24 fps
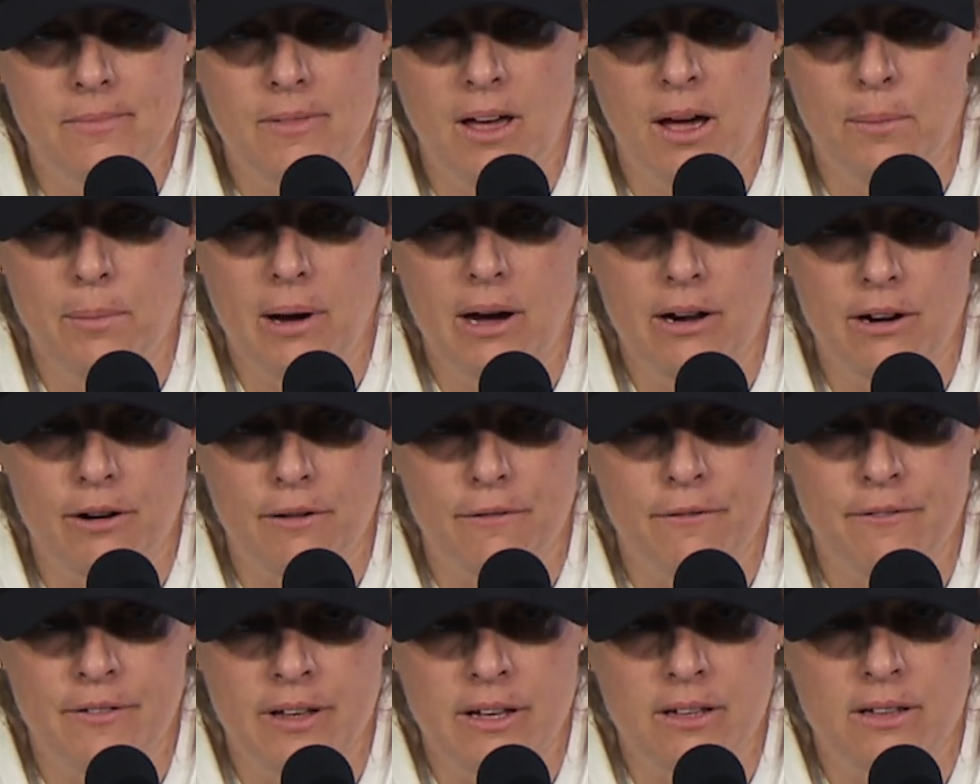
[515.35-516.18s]
about her
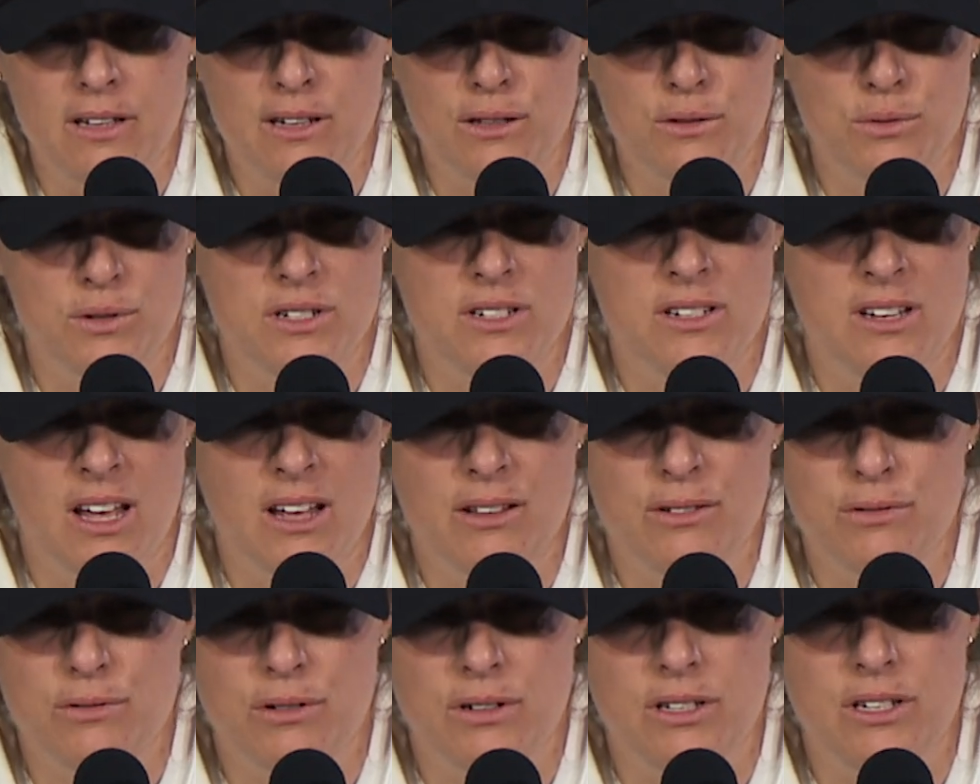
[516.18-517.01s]
feelings, which
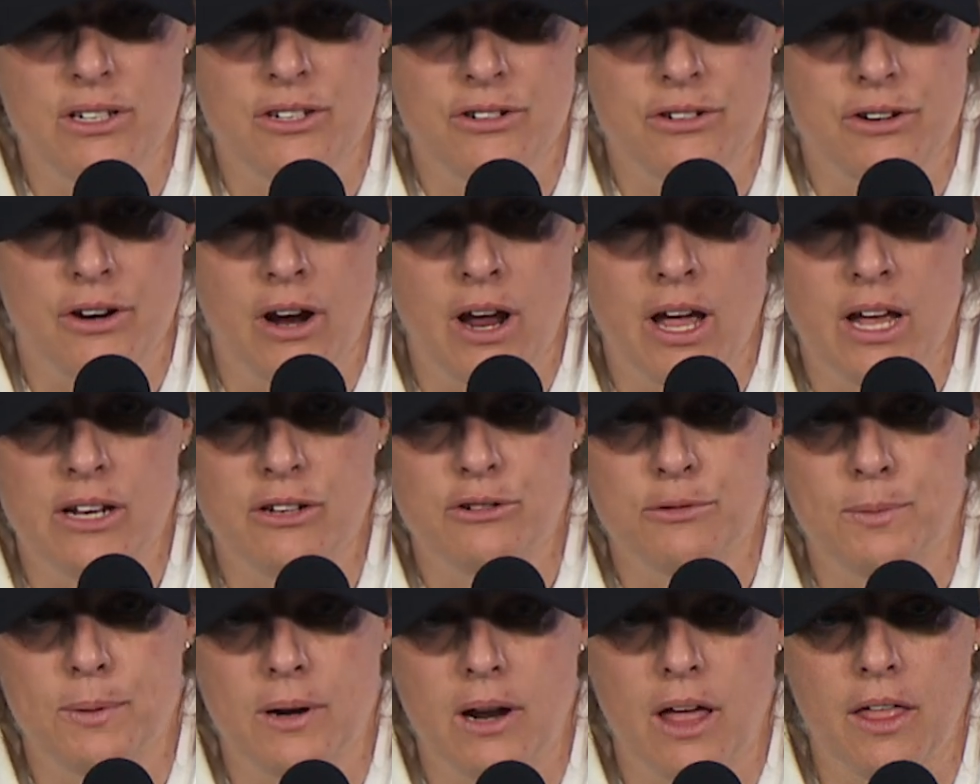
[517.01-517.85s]
sounds really
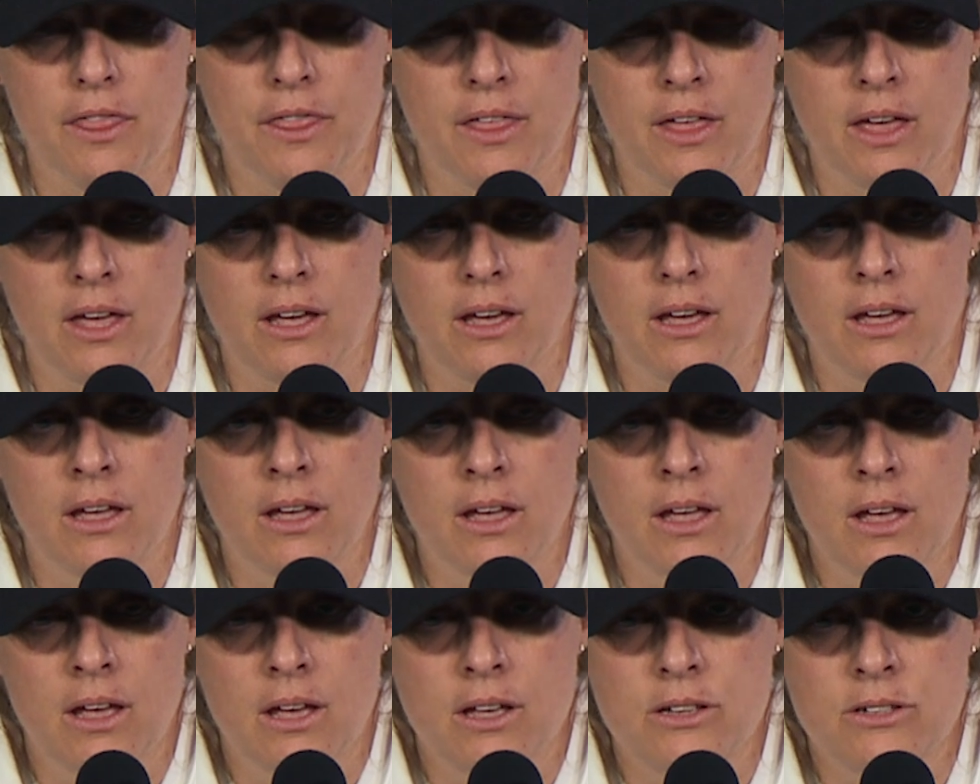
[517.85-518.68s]
strange, but I think
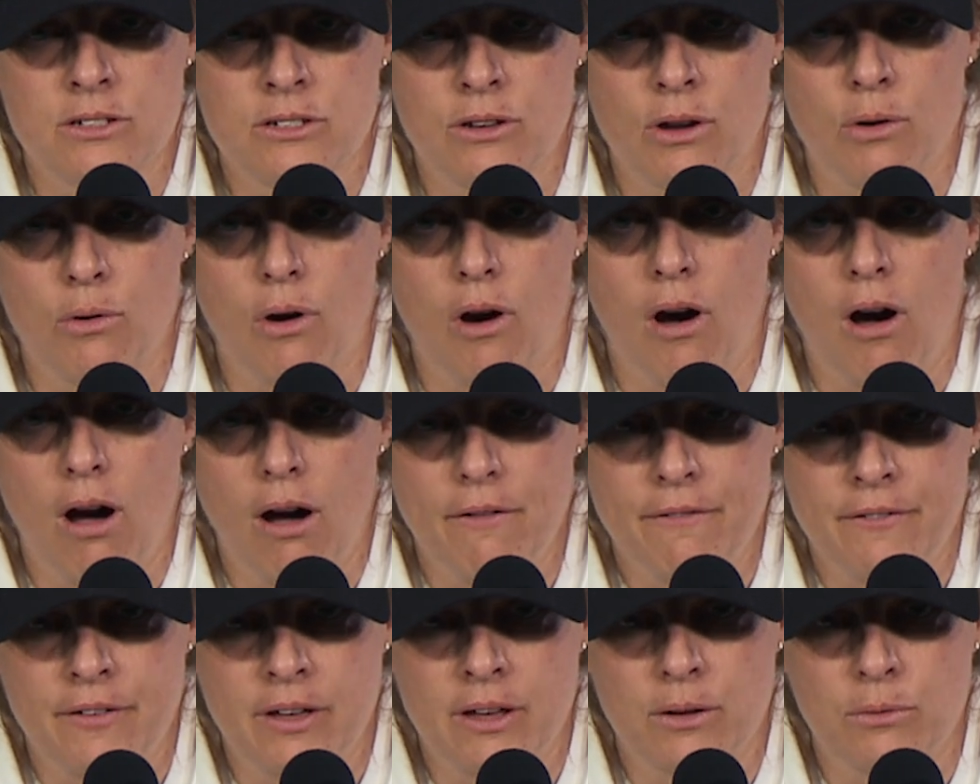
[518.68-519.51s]
so
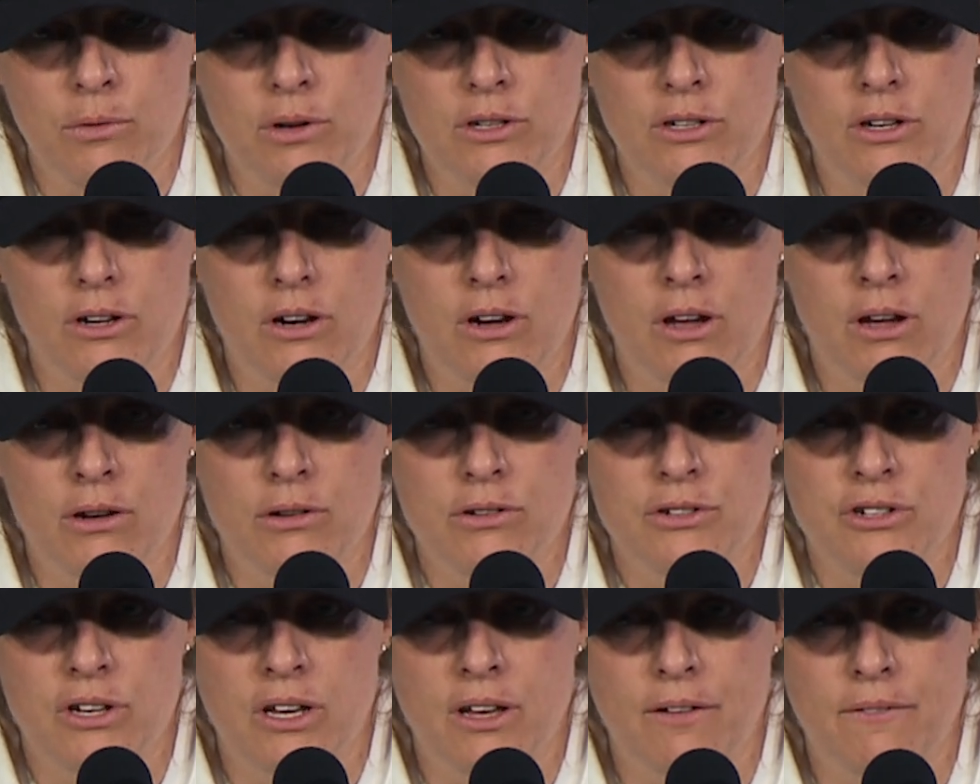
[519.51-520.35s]
often when you're
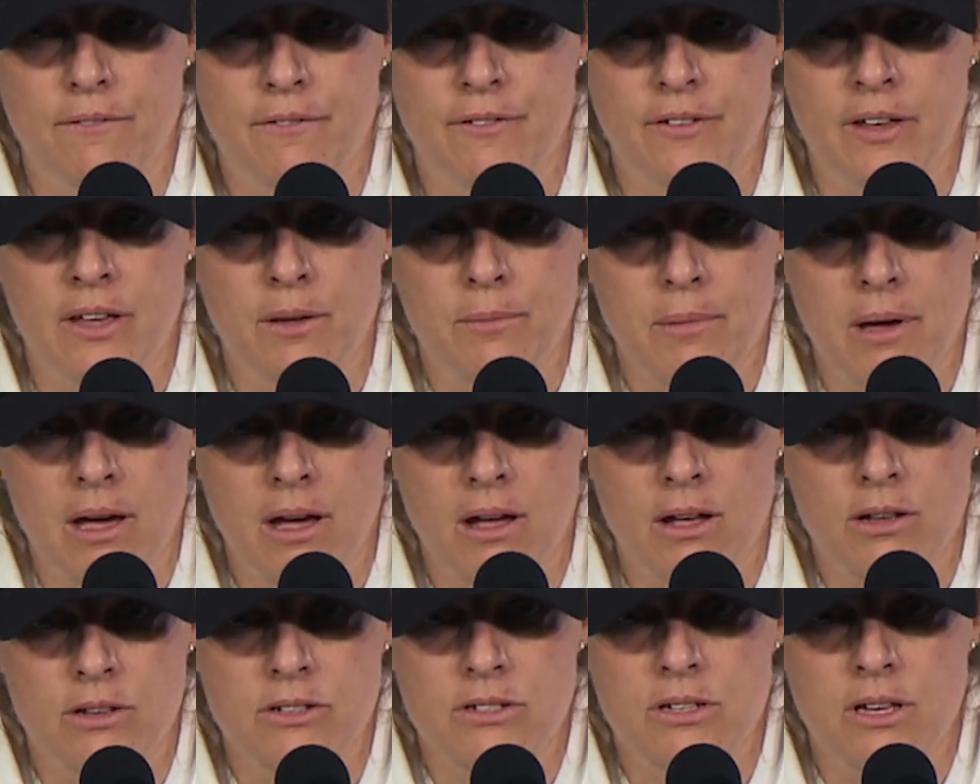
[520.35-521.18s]
coaching
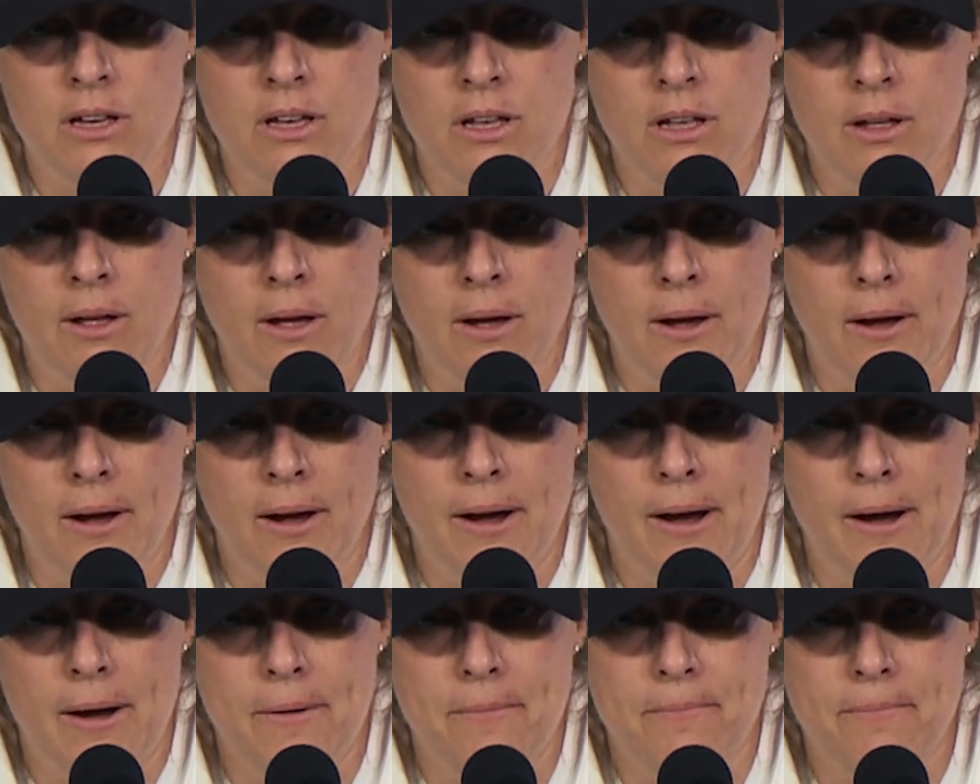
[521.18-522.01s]
females,
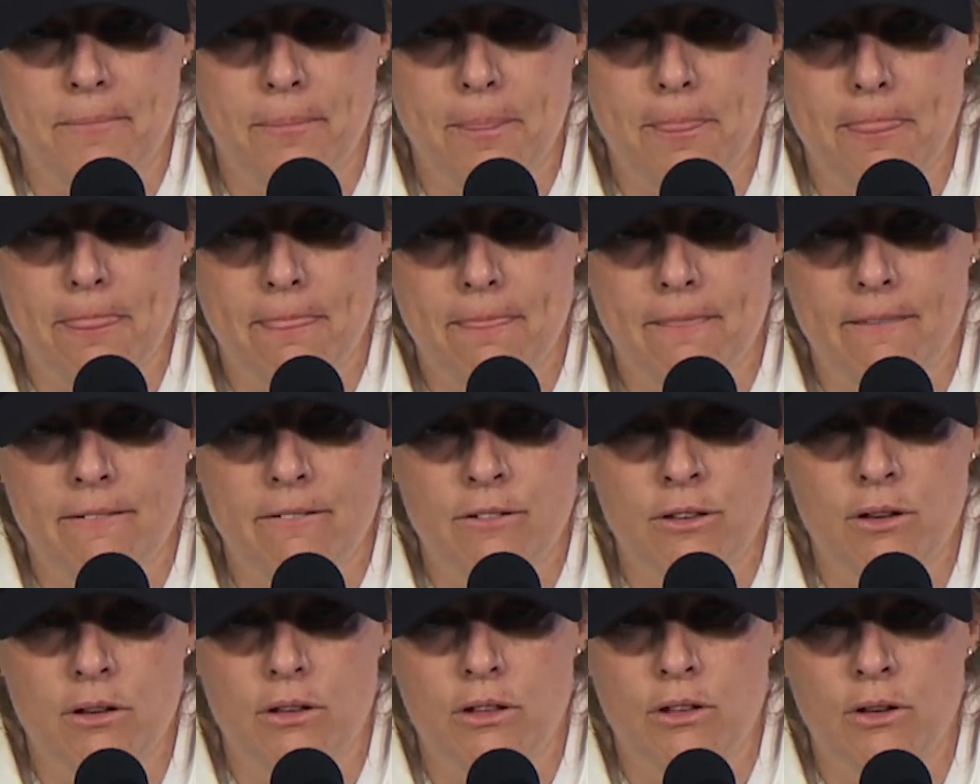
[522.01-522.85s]

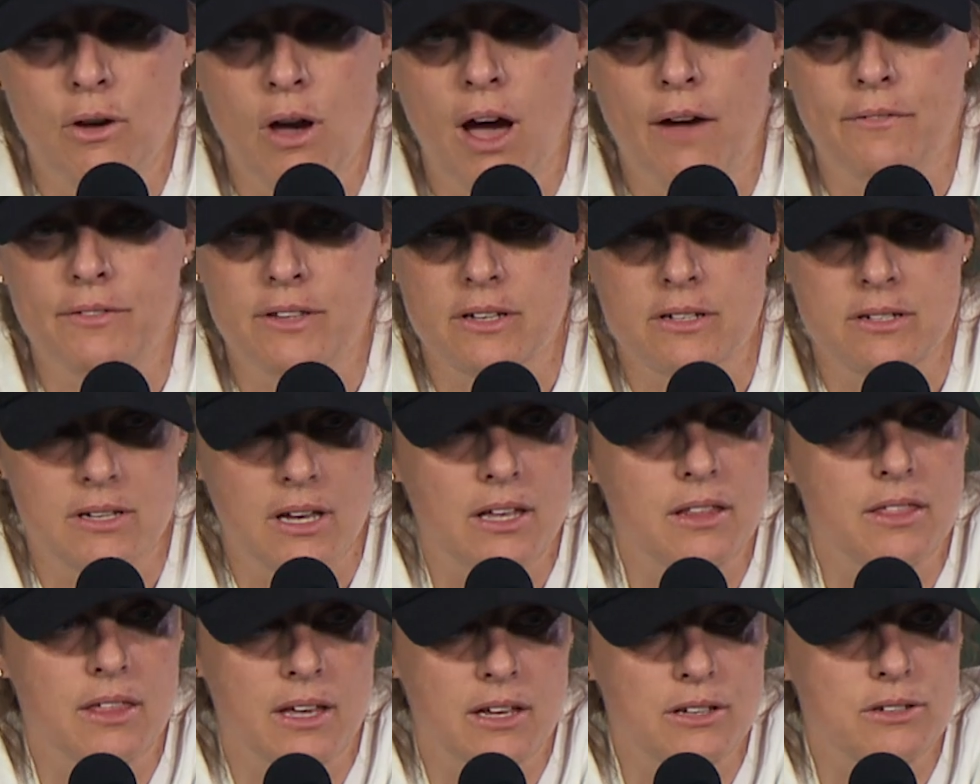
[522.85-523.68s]
you have to
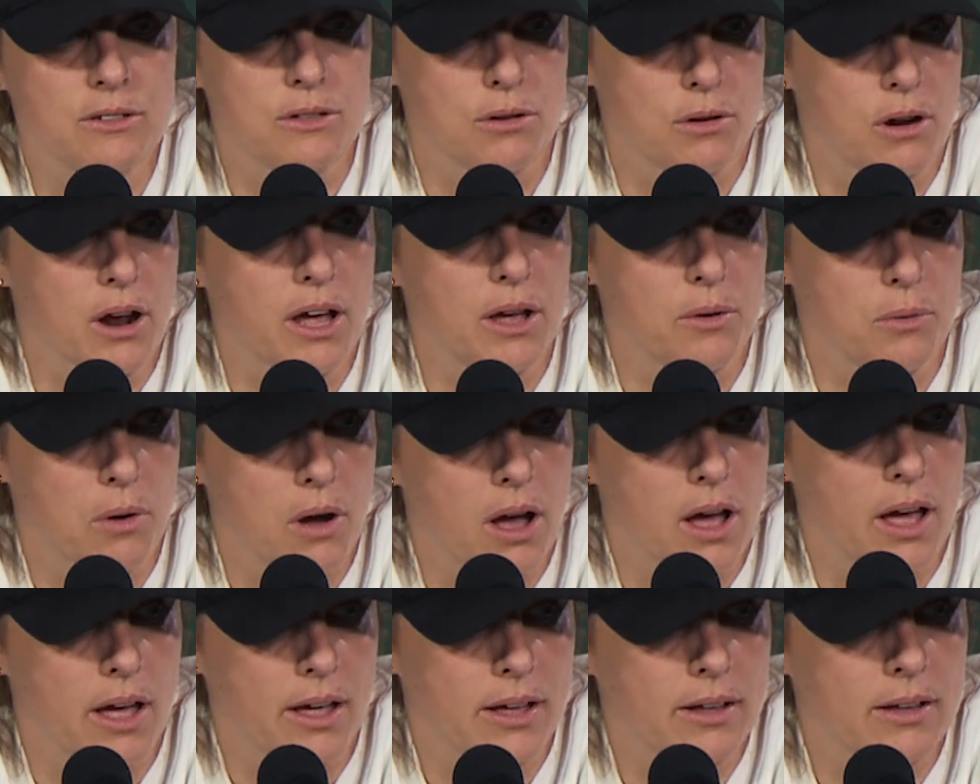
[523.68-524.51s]
say things the right
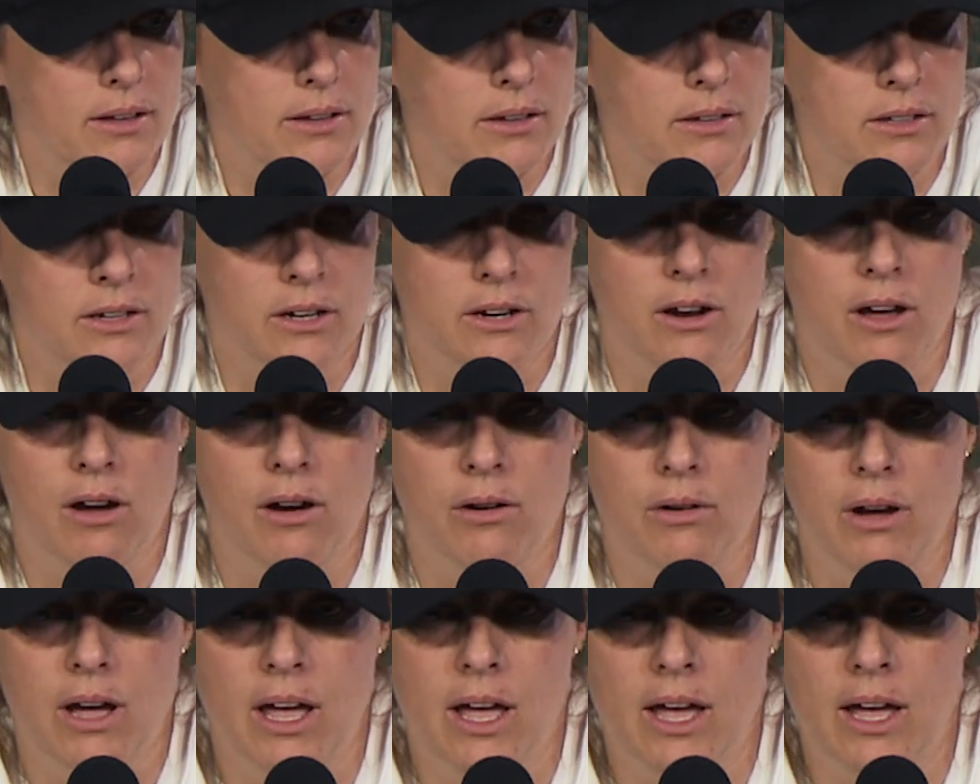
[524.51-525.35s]
way, you
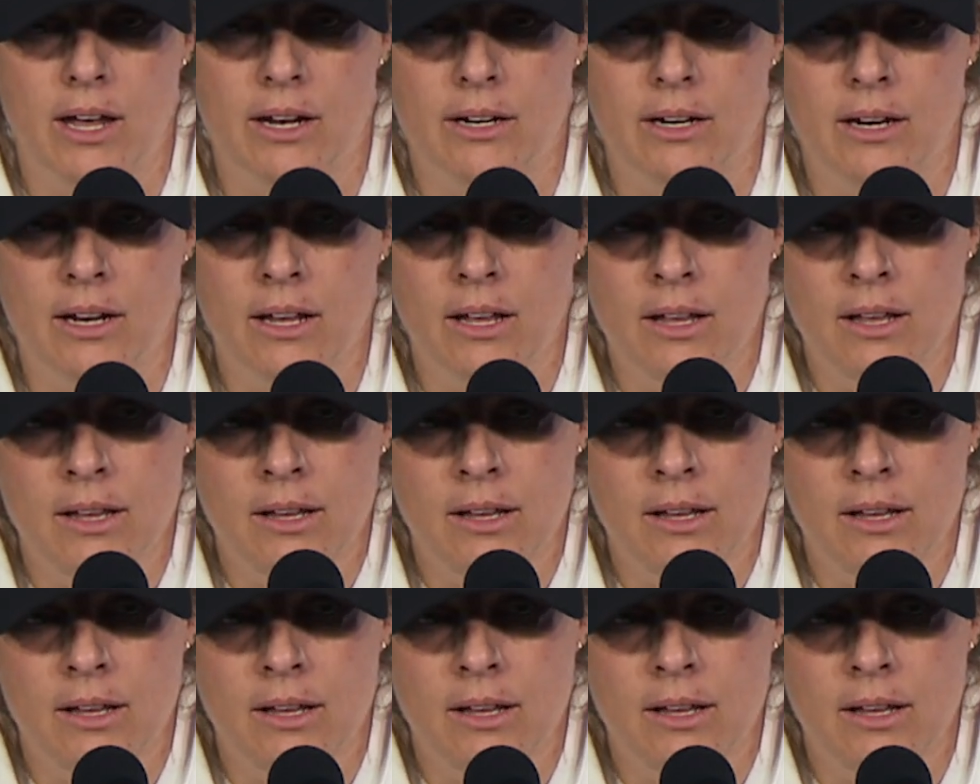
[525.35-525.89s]
know, and,